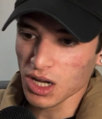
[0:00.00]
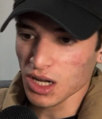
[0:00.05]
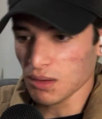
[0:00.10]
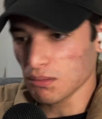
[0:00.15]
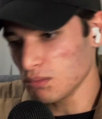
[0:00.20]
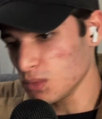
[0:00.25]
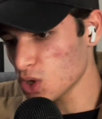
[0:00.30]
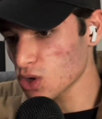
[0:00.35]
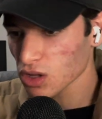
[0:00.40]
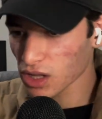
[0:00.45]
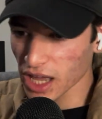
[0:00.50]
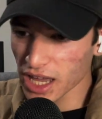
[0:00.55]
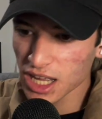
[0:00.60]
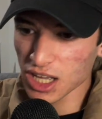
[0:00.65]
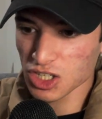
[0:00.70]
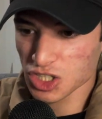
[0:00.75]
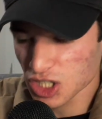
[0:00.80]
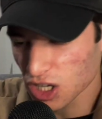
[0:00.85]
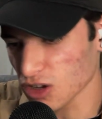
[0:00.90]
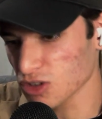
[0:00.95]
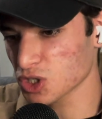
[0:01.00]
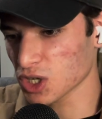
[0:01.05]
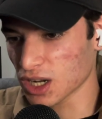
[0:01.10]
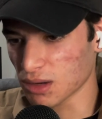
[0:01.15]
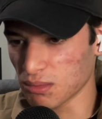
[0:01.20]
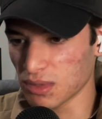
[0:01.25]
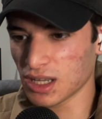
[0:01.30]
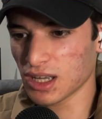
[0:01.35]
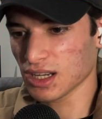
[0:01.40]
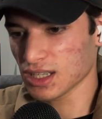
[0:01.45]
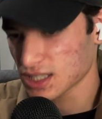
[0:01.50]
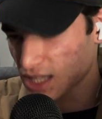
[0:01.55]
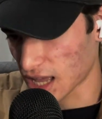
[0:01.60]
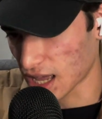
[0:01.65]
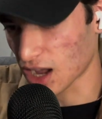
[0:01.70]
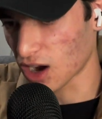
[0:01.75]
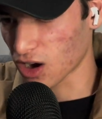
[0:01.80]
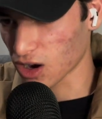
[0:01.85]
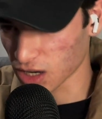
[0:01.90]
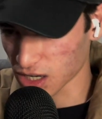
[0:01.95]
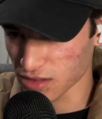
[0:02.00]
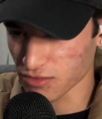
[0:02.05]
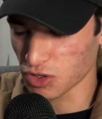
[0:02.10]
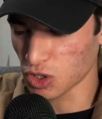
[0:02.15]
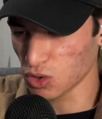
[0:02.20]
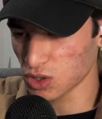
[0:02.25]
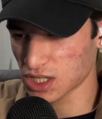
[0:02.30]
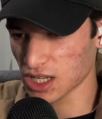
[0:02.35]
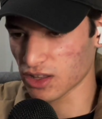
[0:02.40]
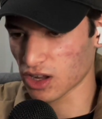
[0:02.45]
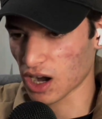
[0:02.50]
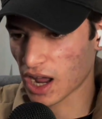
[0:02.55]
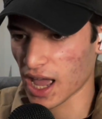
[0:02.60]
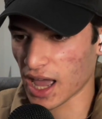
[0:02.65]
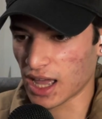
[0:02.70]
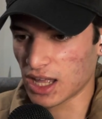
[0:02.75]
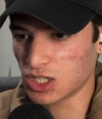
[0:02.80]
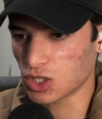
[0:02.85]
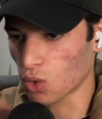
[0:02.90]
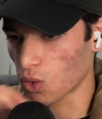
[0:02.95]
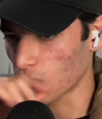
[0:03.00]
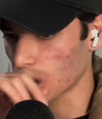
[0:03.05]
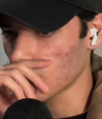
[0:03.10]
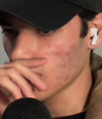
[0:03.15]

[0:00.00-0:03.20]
mutilating children because they are confused in their heads or